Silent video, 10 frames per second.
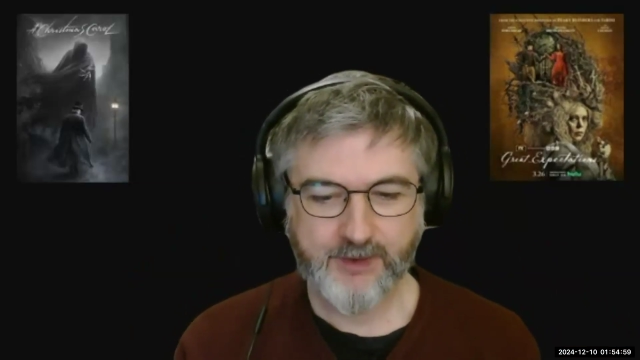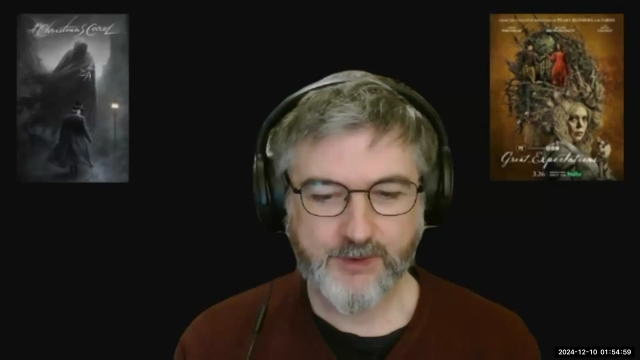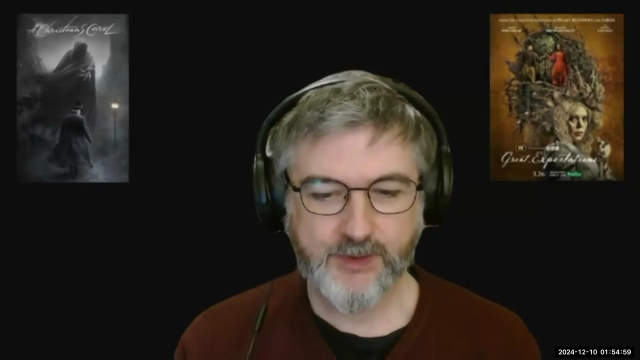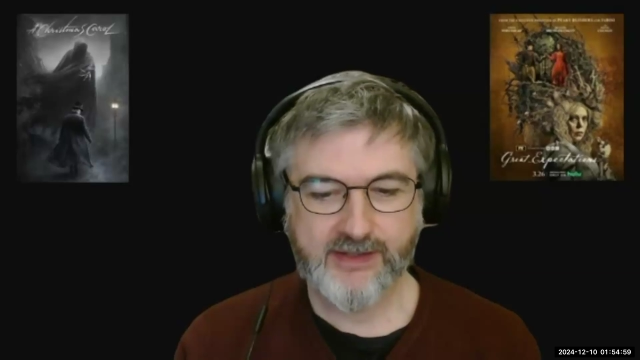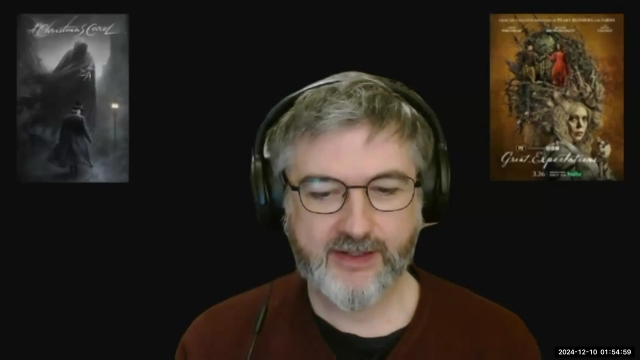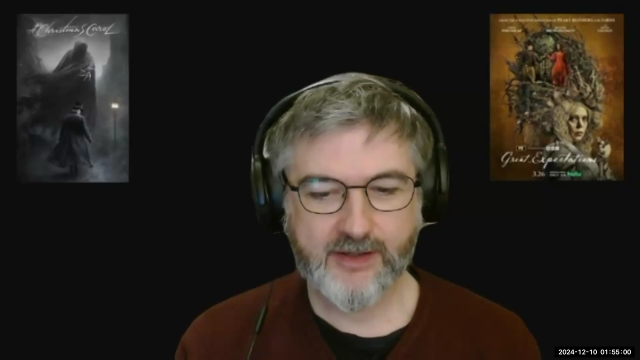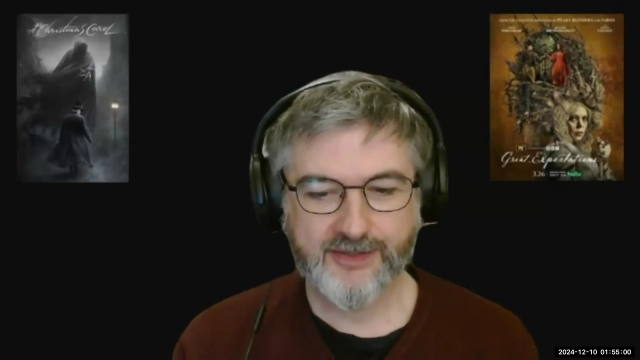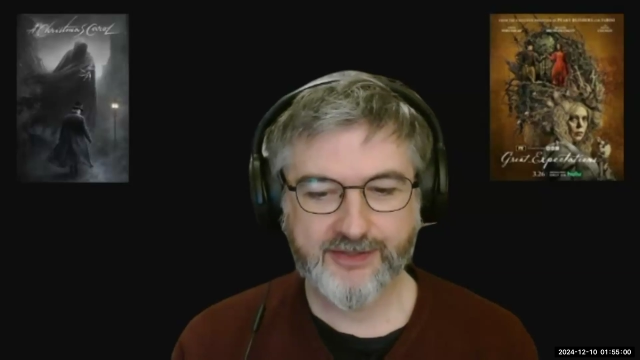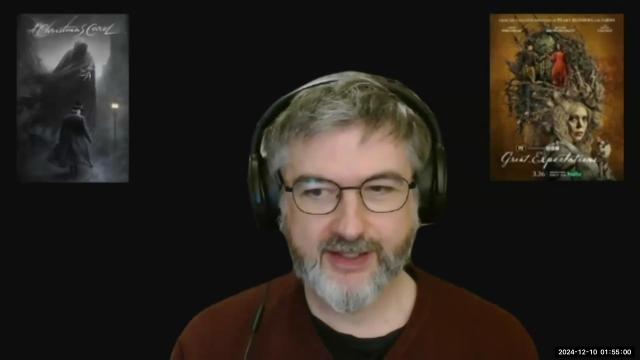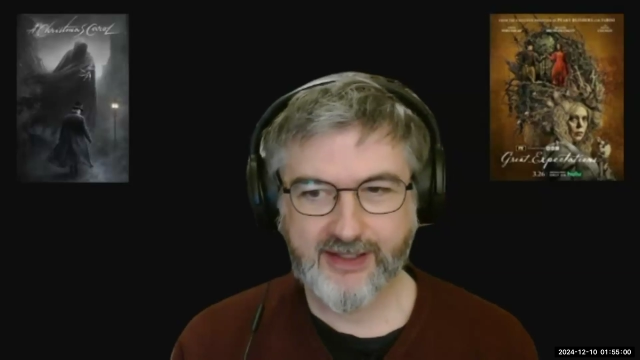between the
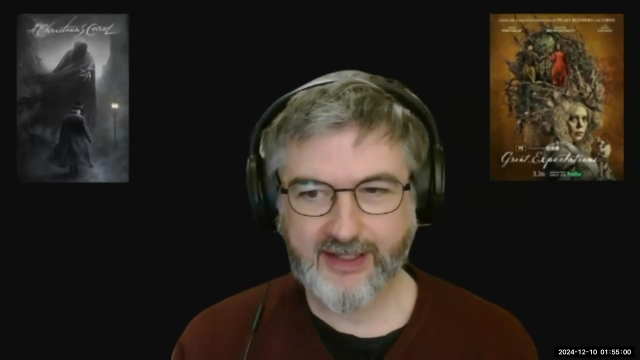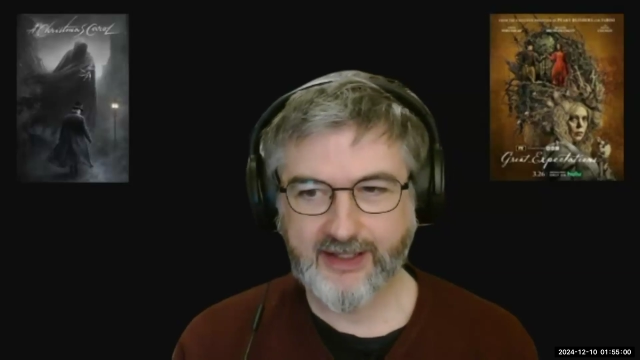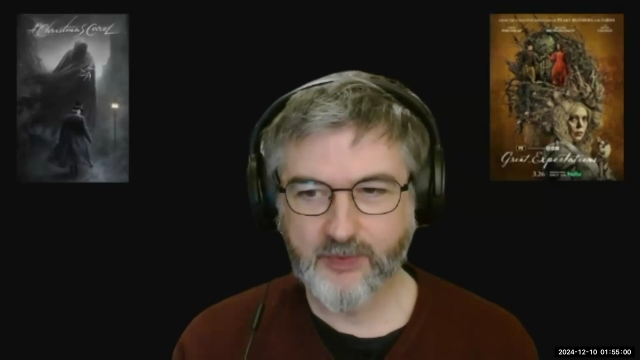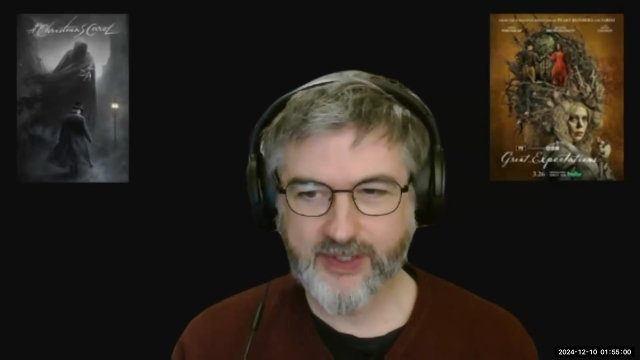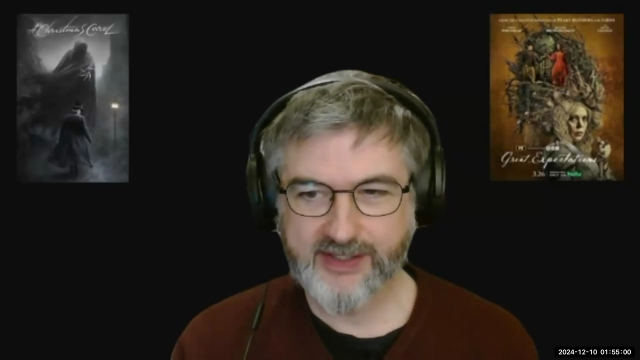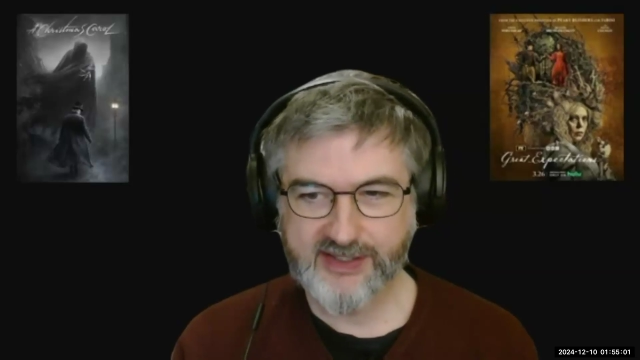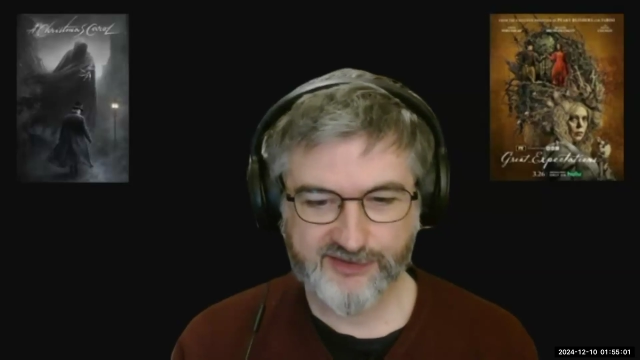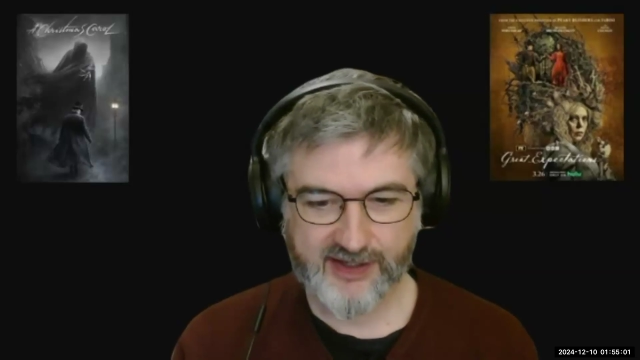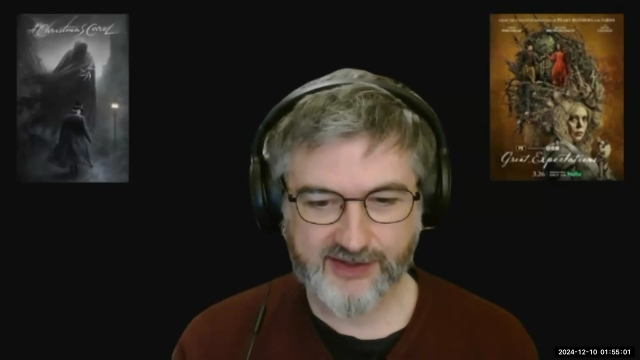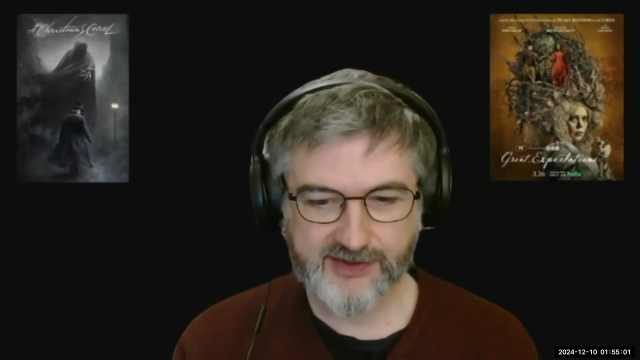Gothic and
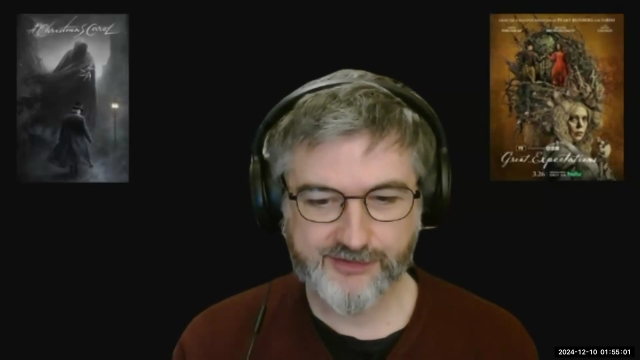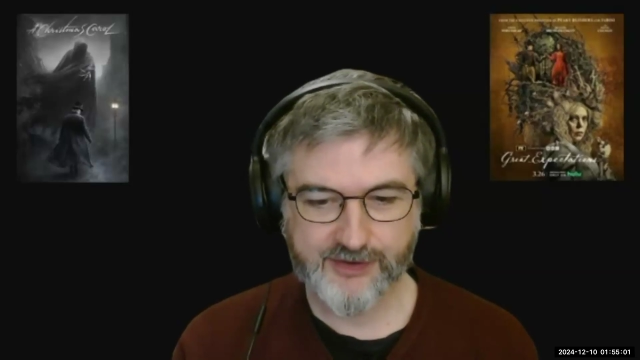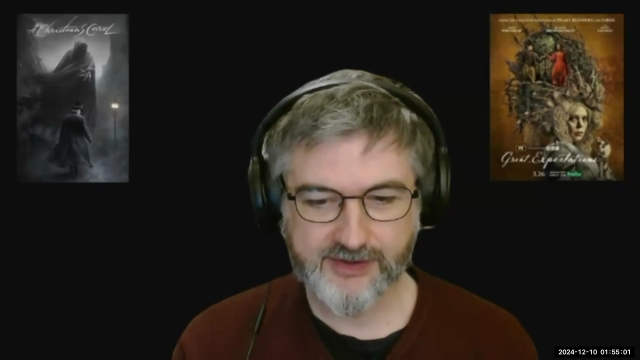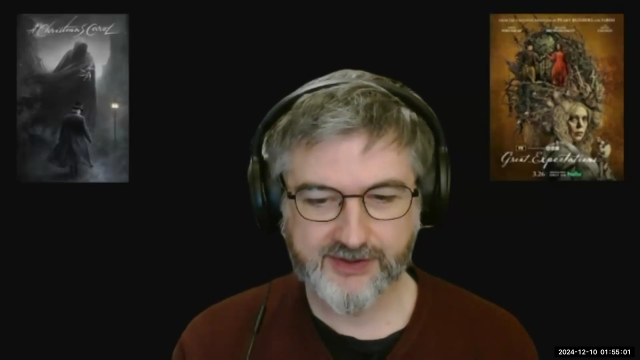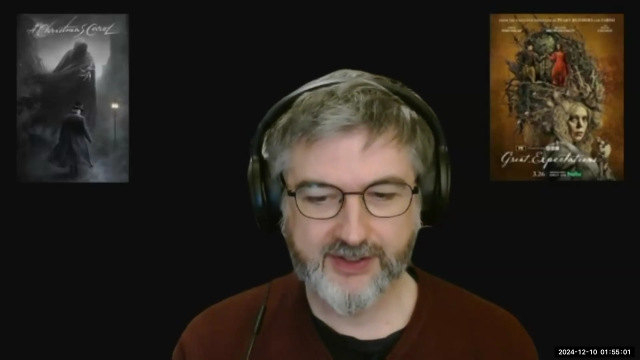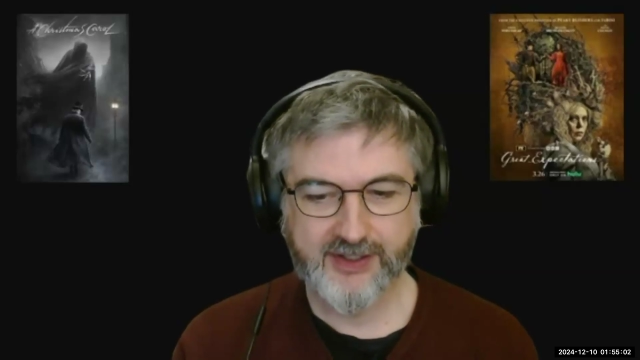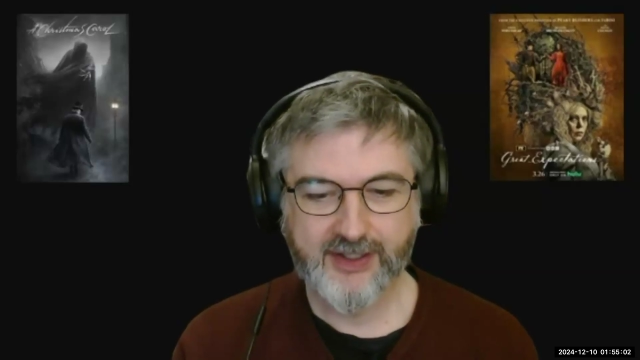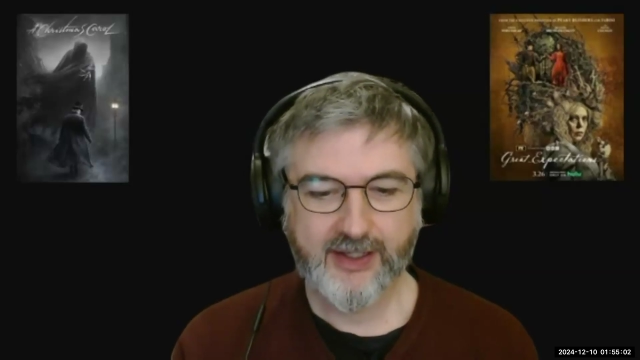winter festivals,